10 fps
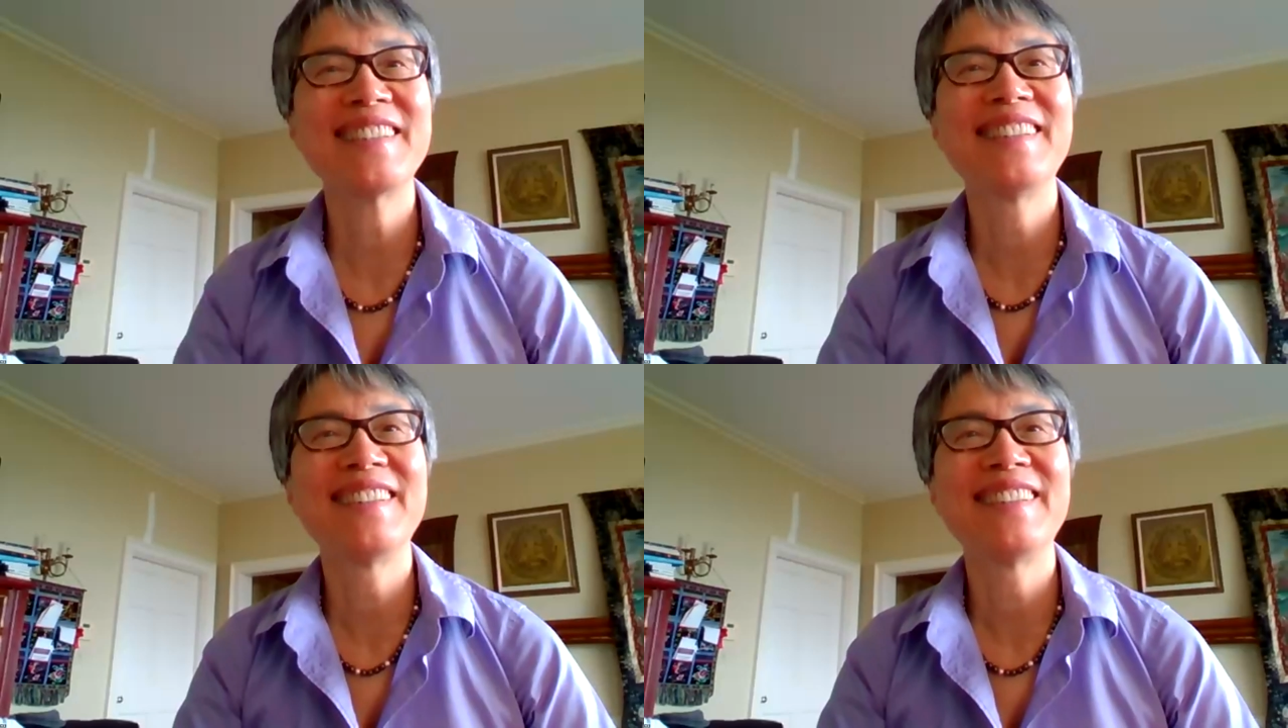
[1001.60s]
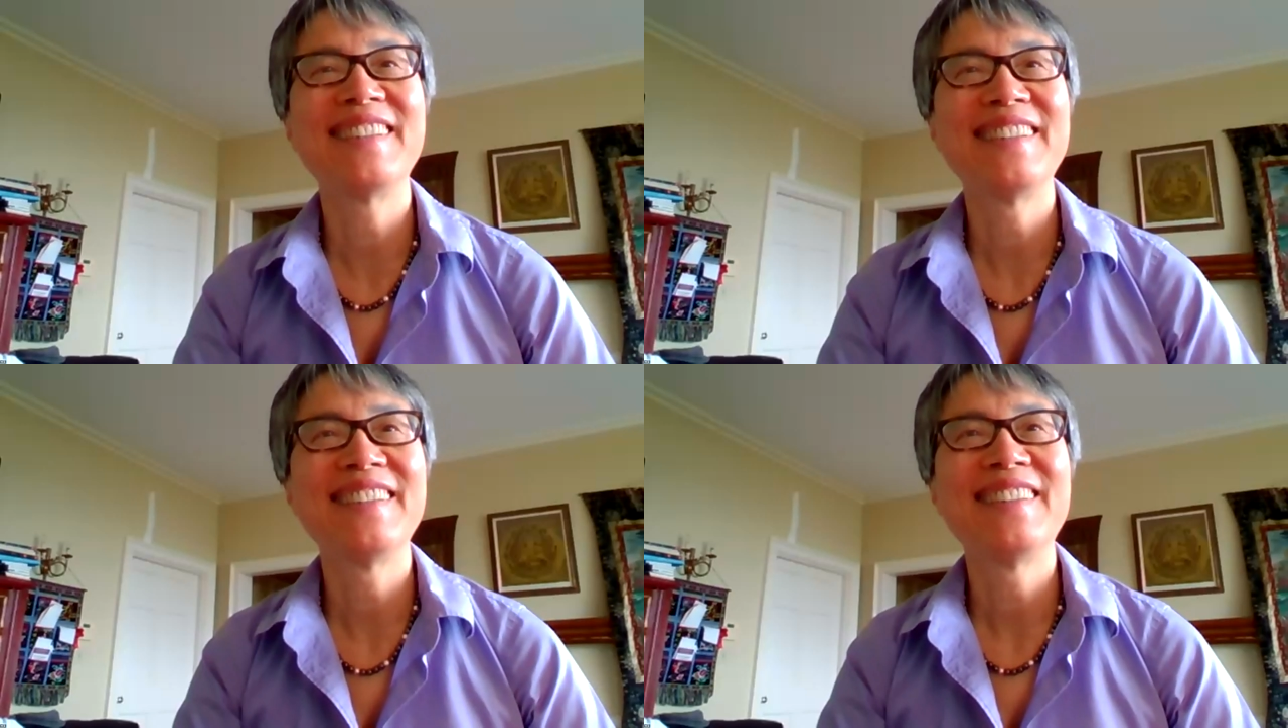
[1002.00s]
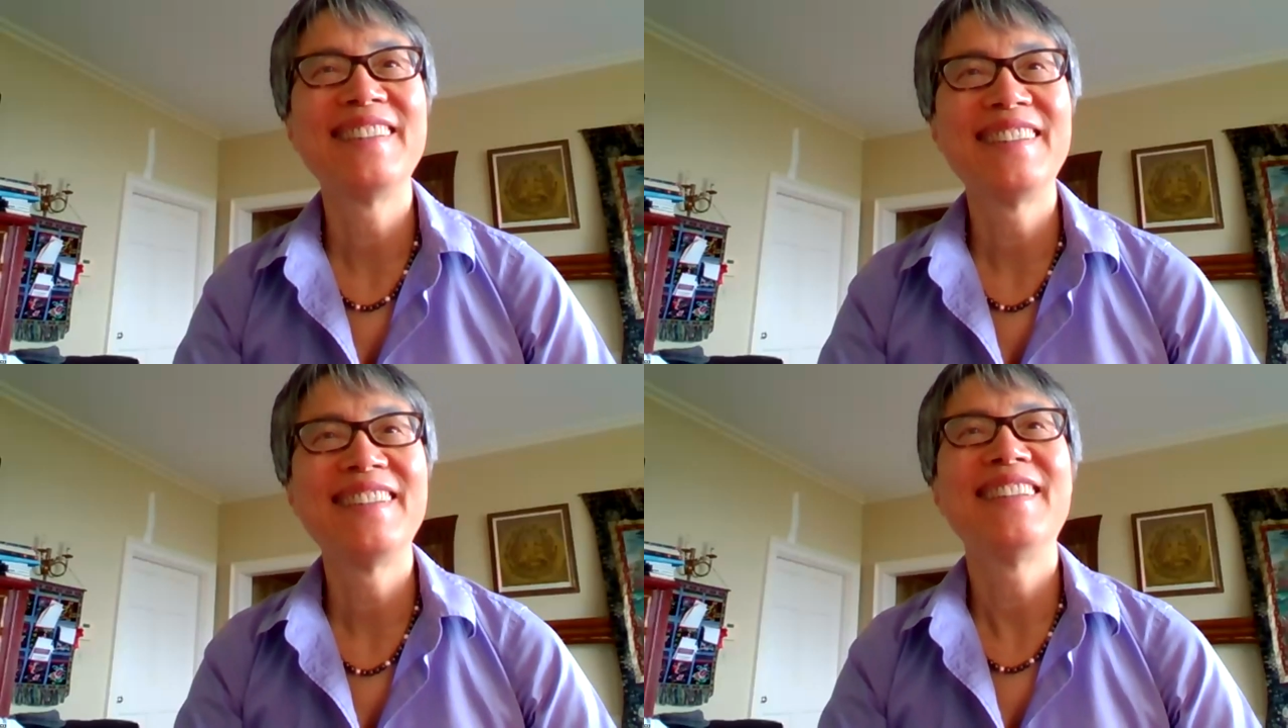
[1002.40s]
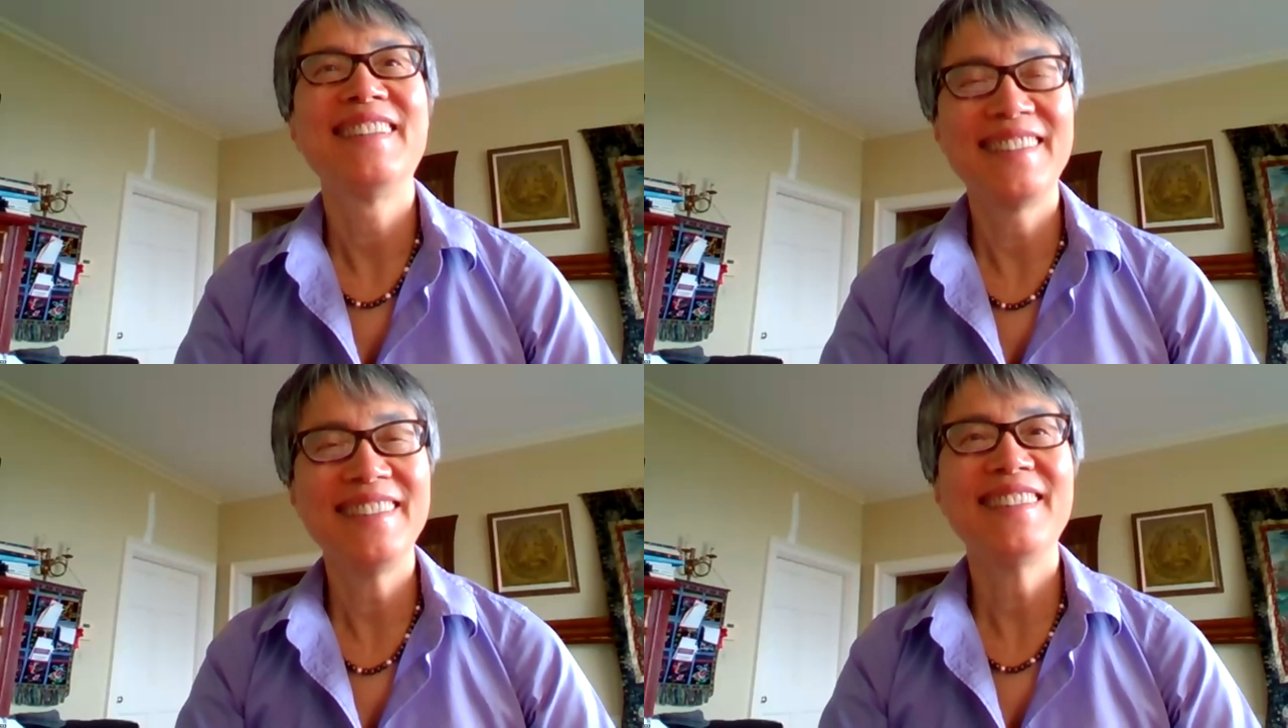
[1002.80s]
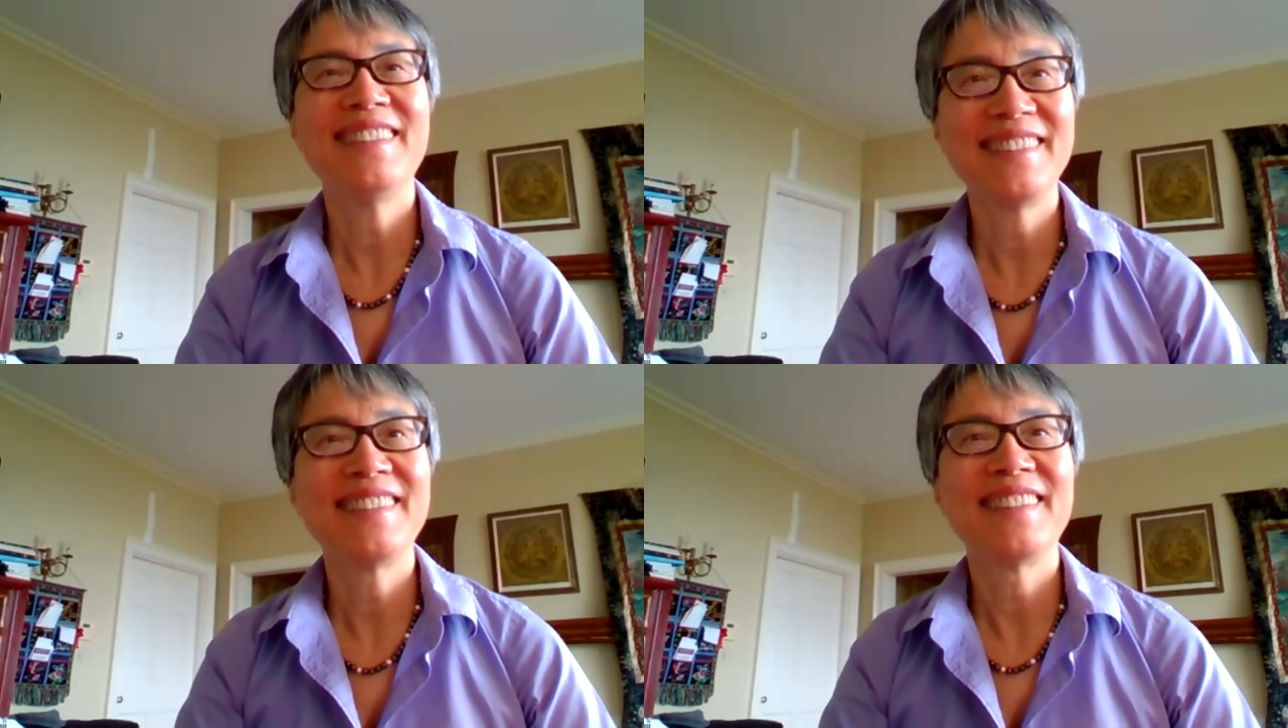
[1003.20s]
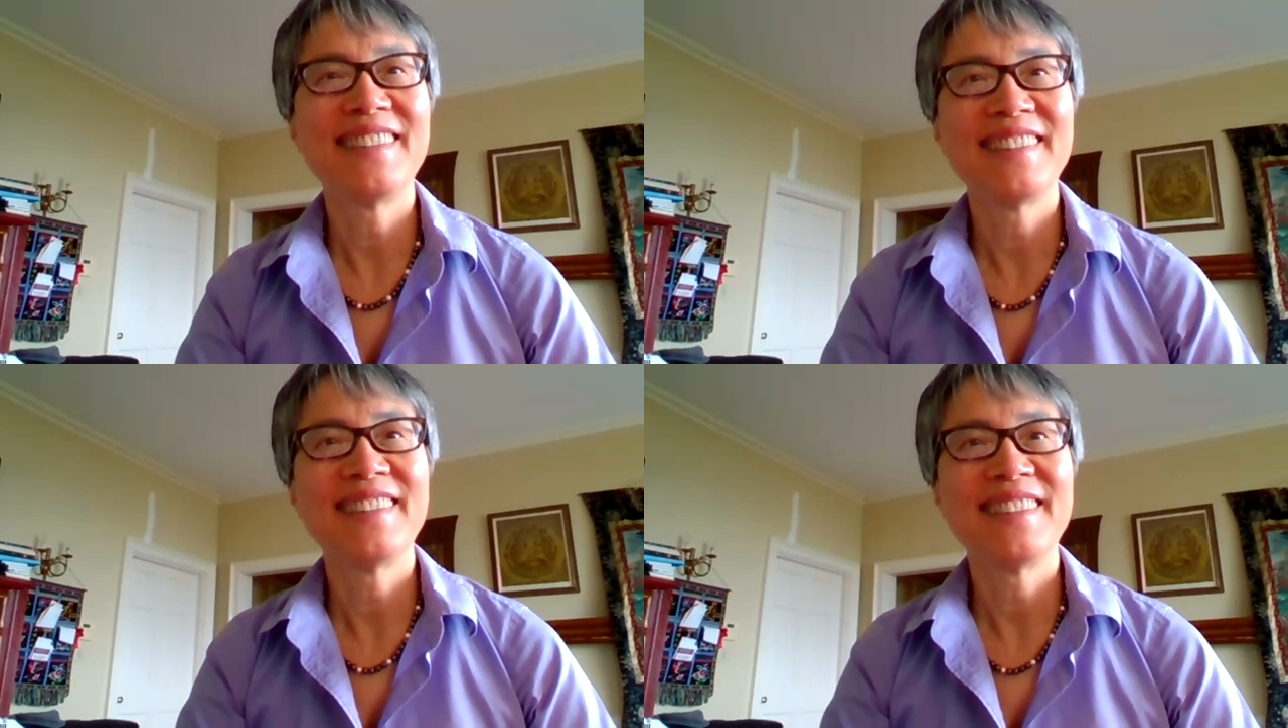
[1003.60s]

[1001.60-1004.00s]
That can be seen. And I am more